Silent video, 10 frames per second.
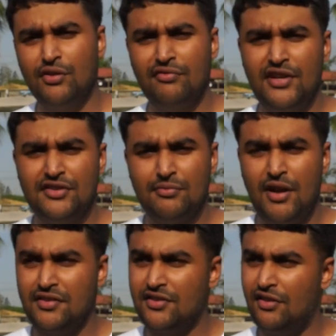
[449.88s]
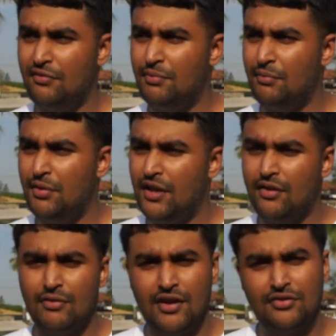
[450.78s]
motivation myself, but
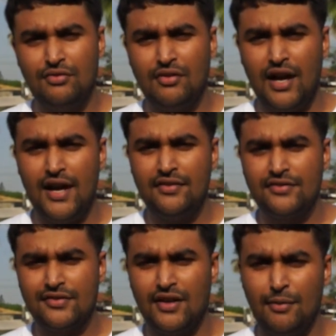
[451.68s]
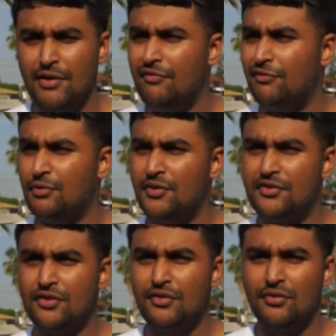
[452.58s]
being around you guys, I'm
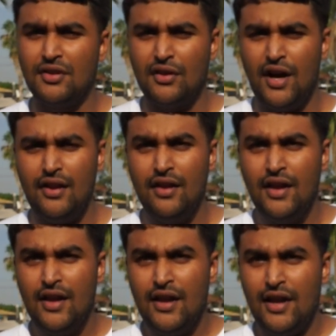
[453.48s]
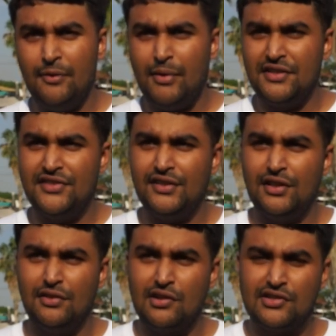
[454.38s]
influenced to do a lot. And by seeing
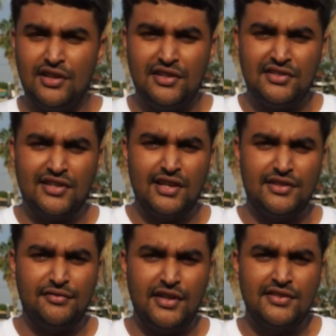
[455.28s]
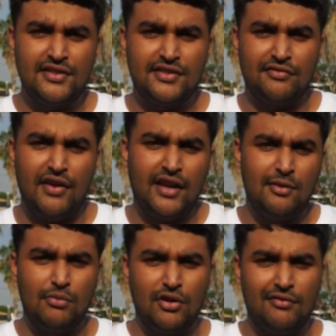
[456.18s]
the looks on these kids' faces, if I
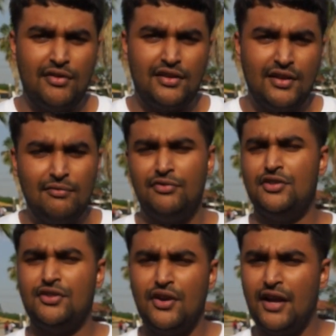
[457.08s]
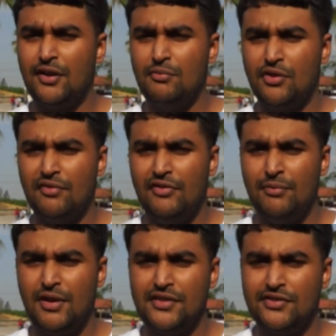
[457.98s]
can motivate them, for sure I can
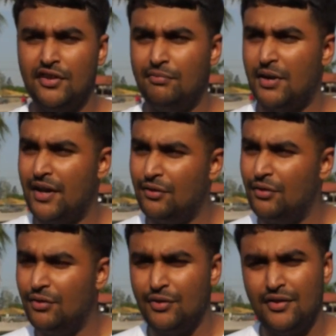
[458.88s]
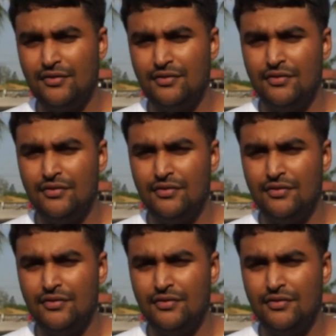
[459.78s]
motivate myself, but I don't owe it